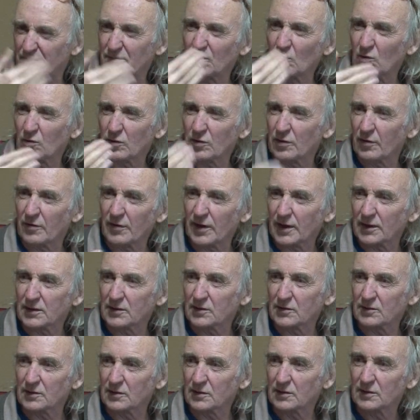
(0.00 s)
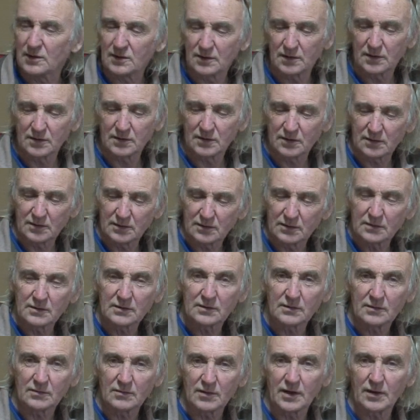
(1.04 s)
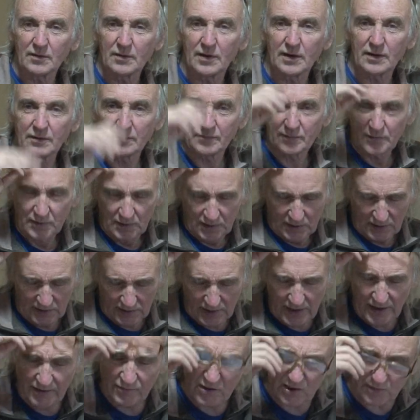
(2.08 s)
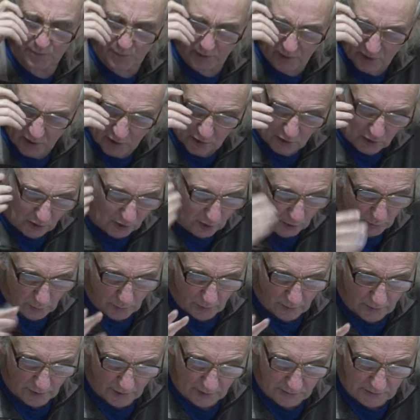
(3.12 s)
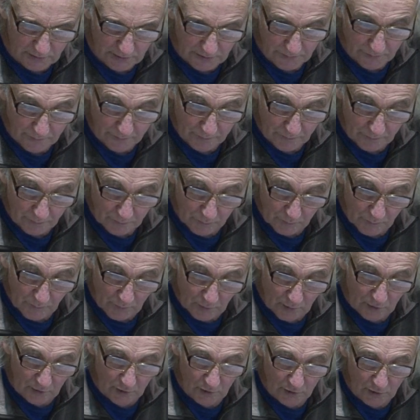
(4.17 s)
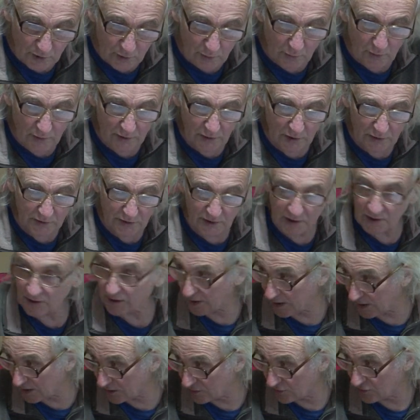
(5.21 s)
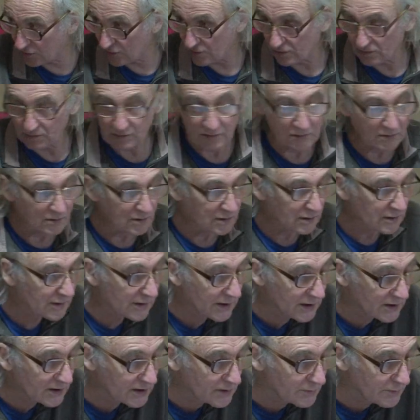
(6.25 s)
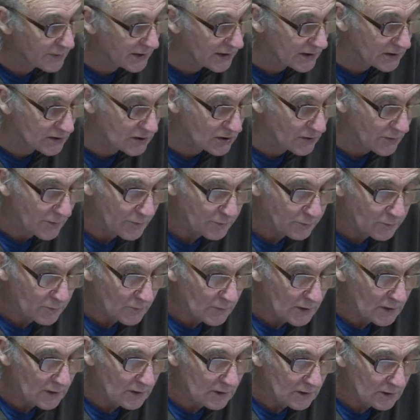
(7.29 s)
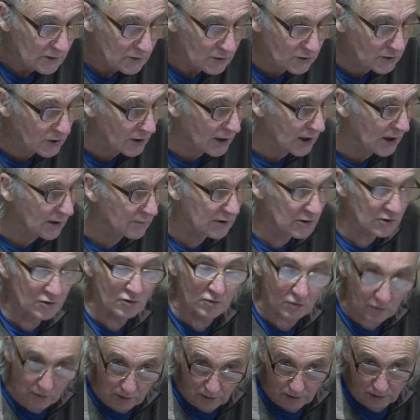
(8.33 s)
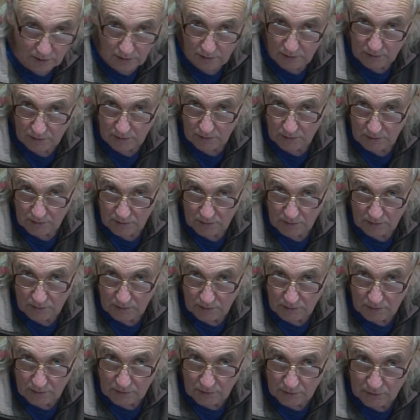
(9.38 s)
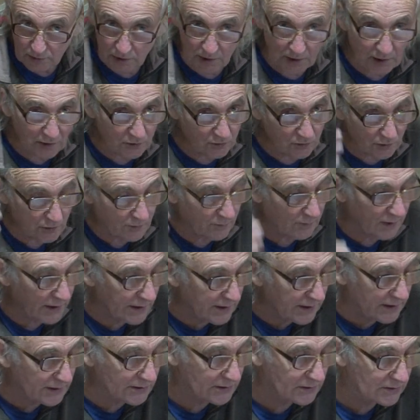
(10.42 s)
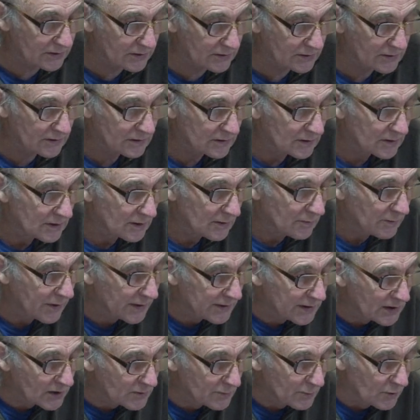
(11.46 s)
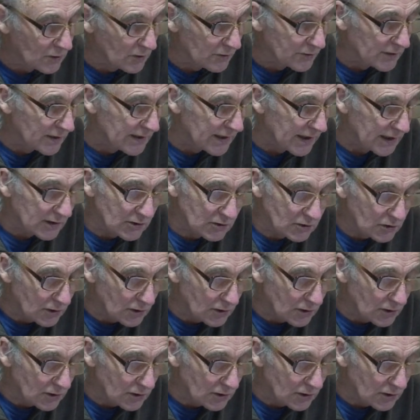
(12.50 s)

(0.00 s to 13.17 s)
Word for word: More correct, is it? They've just put you will not you will not engage. This means chala mijuk. Chala juk mares. But it's more than that.